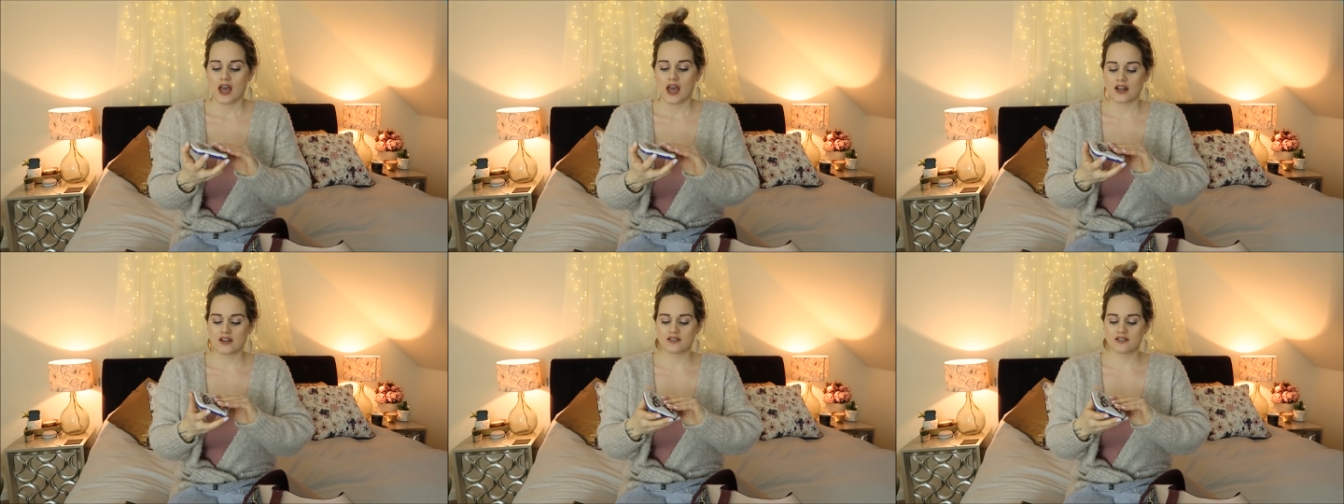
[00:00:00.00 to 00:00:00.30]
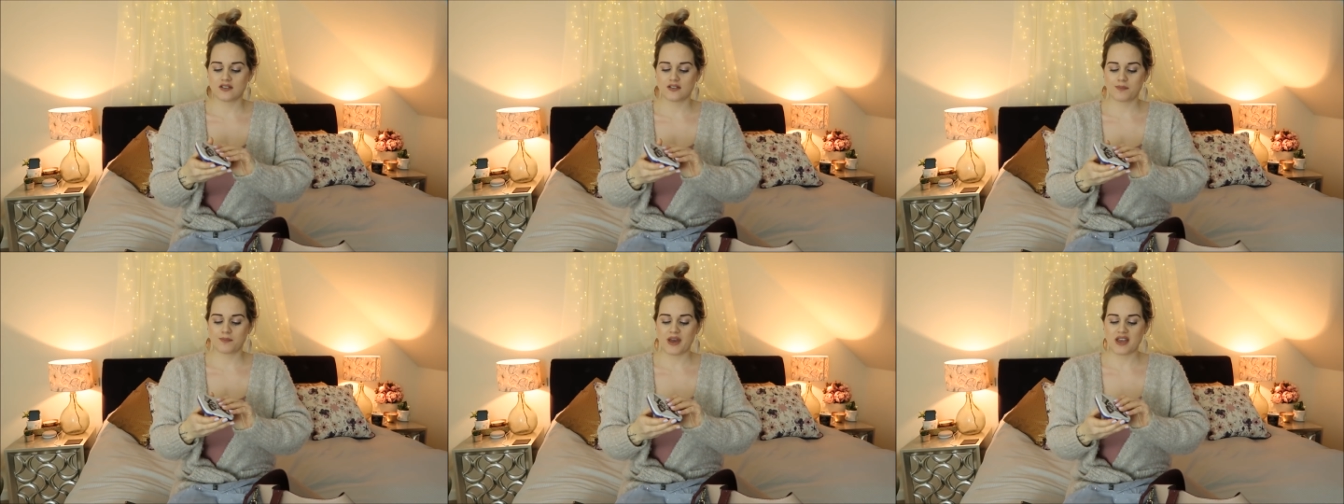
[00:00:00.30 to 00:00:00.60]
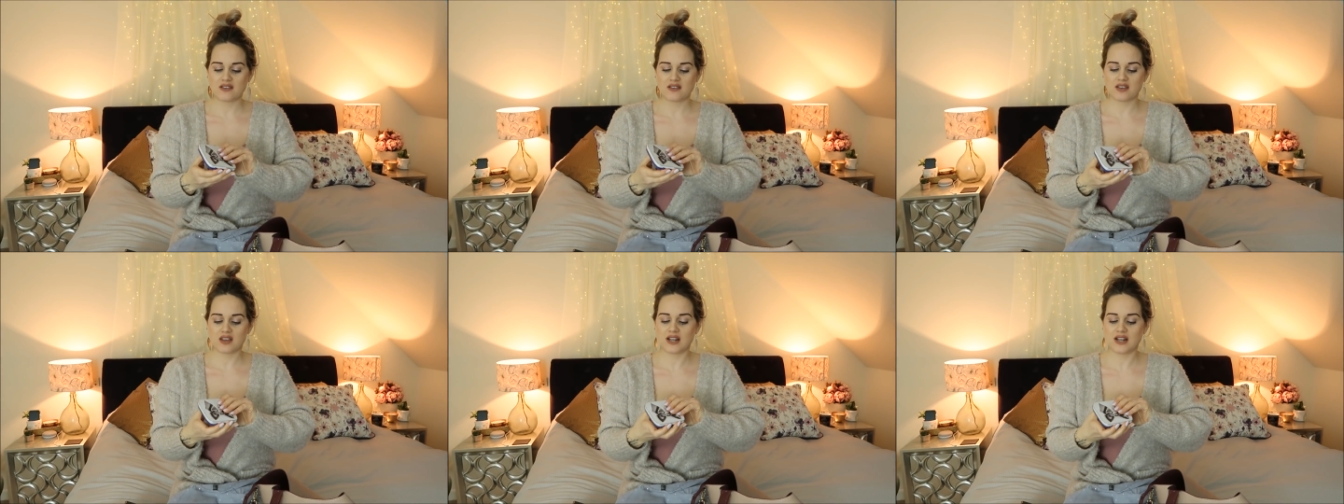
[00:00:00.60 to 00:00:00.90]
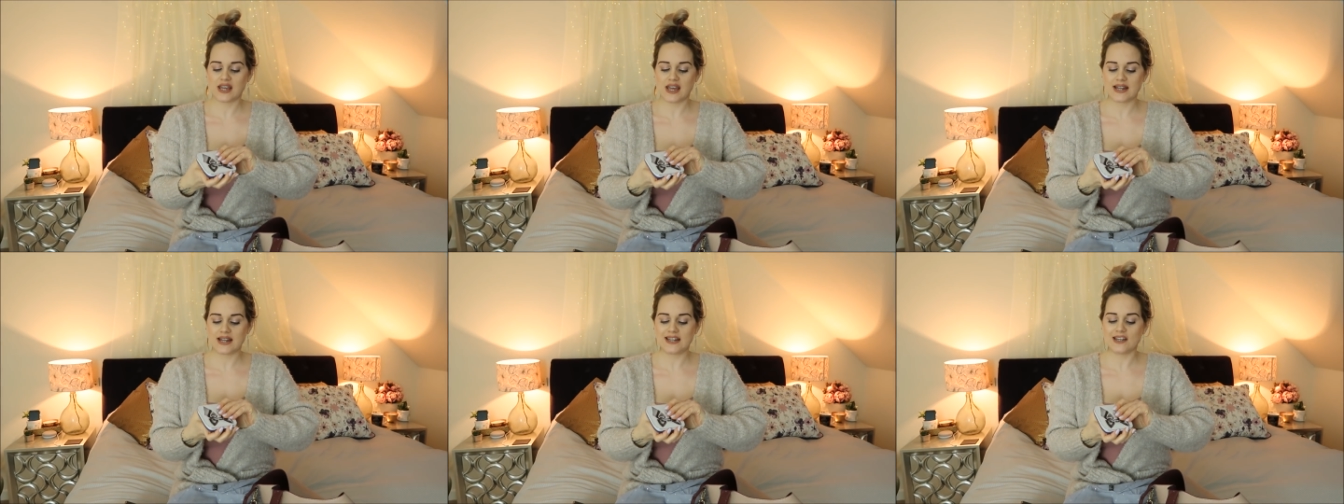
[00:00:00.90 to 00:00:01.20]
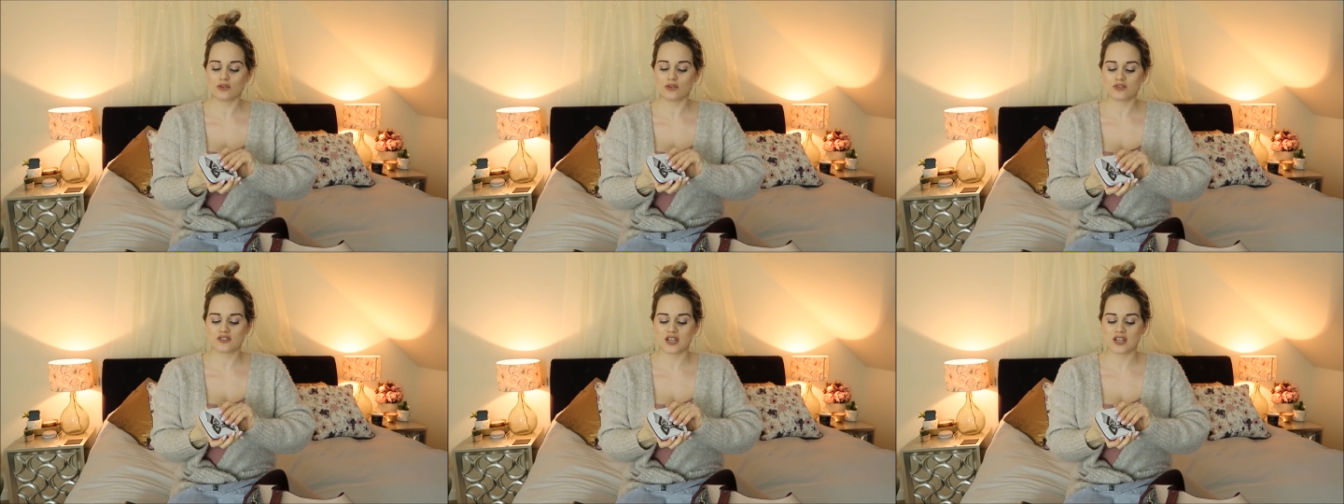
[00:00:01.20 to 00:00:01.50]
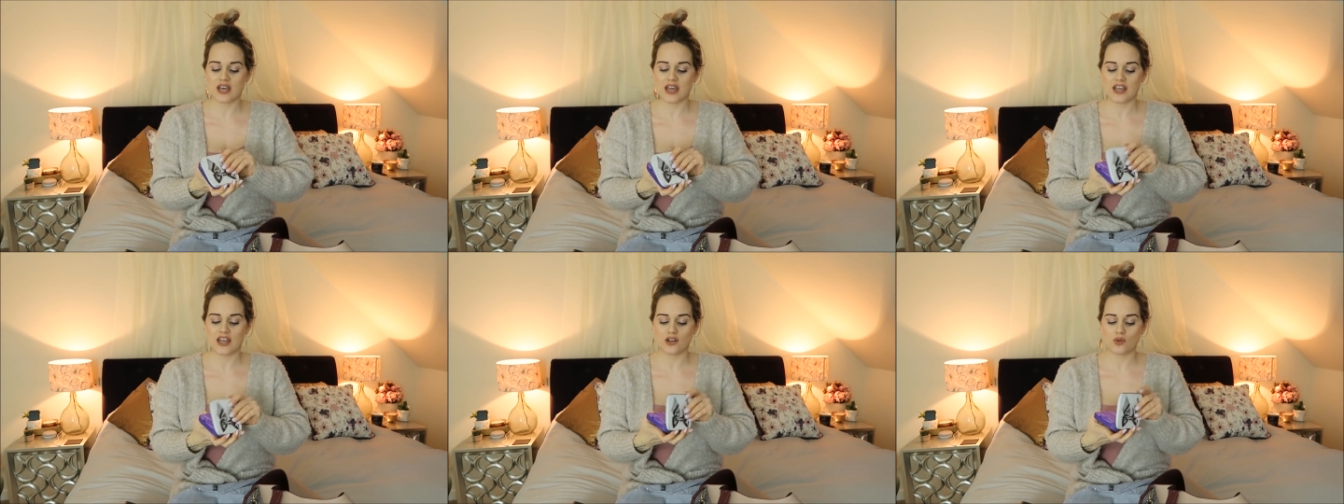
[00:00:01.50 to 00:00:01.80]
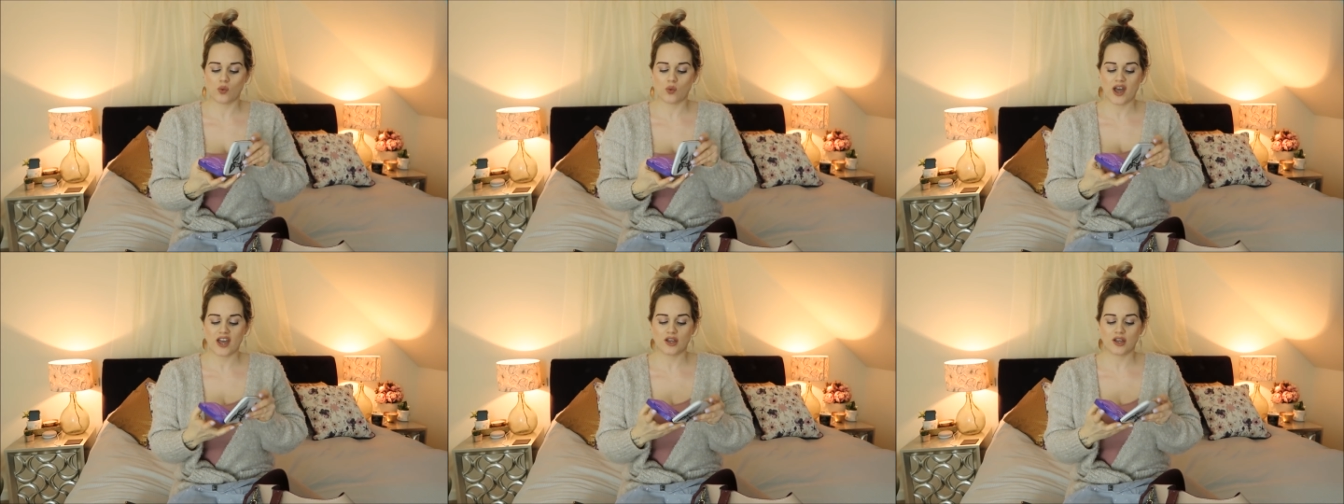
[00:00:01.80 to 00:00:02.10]
and it's just basically a little
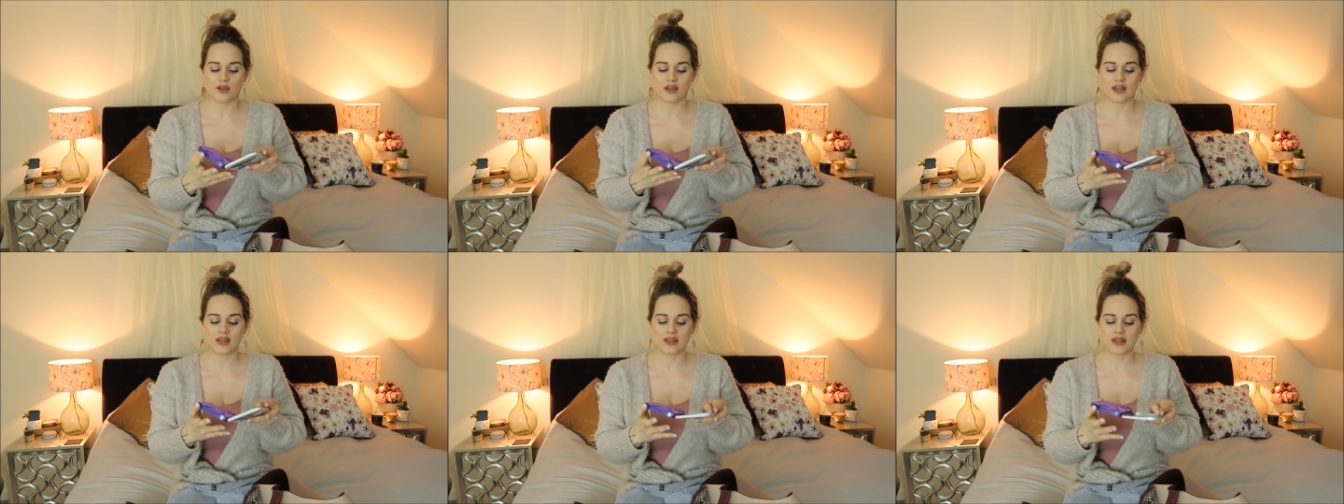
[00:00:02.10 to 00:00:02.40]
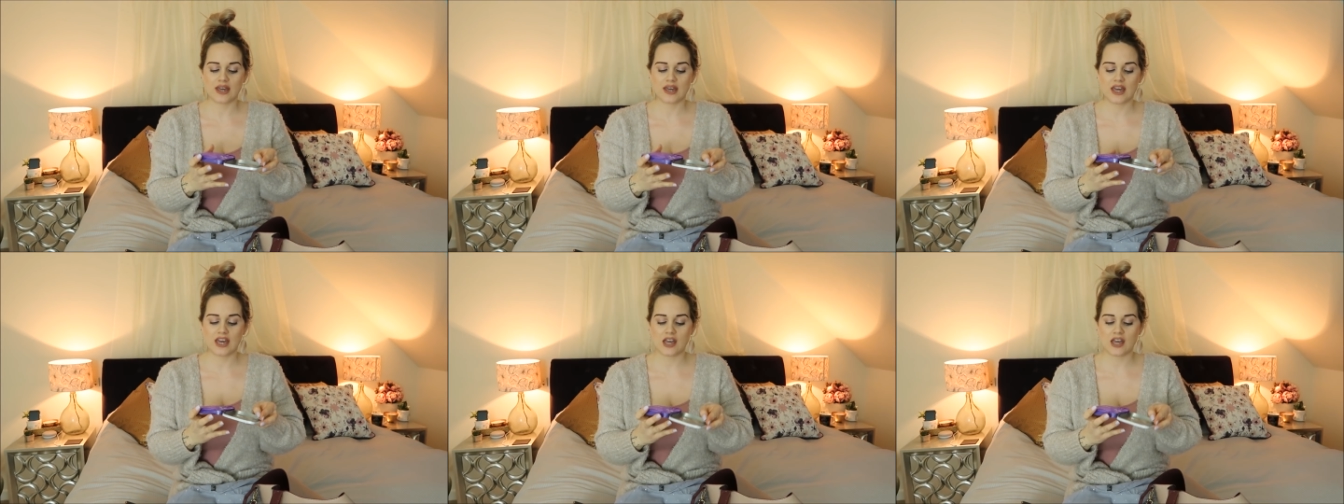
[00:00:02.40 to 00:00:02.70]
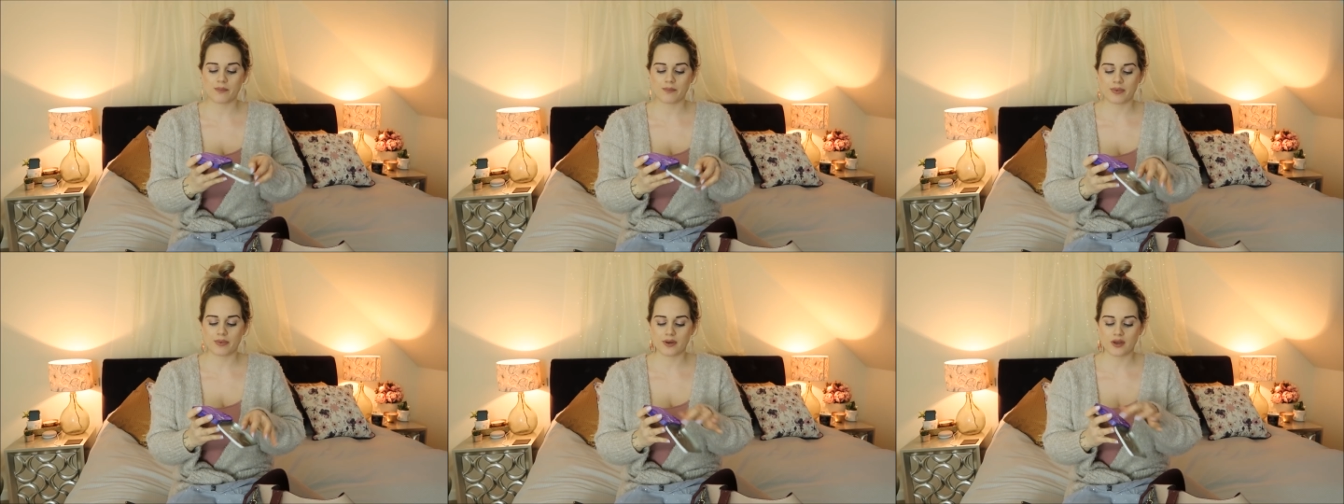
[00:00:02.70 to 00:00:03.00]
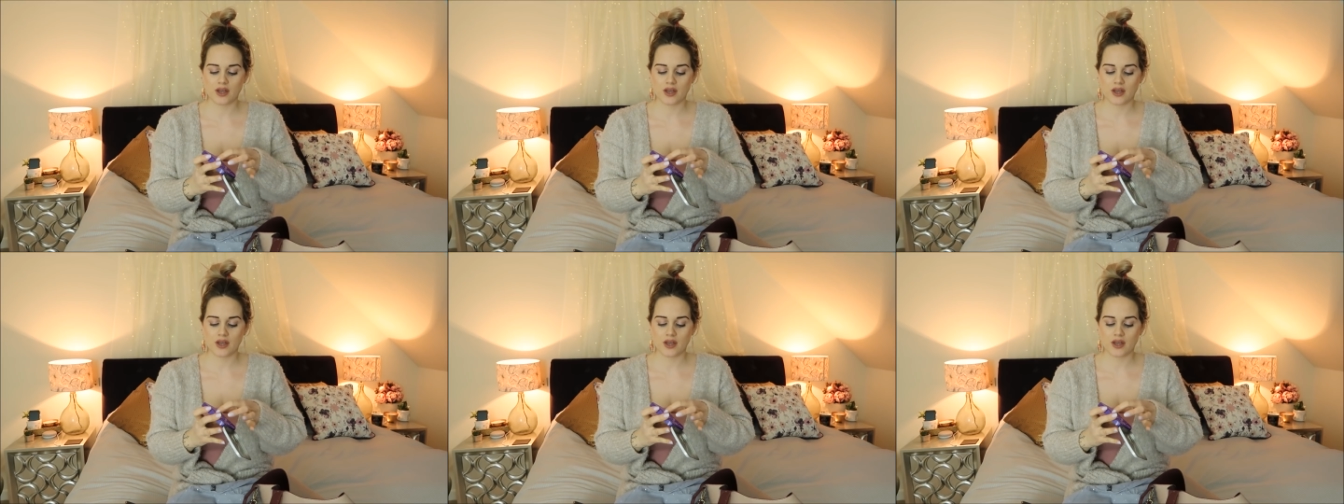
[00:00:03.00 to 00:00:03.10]
tin where you can keep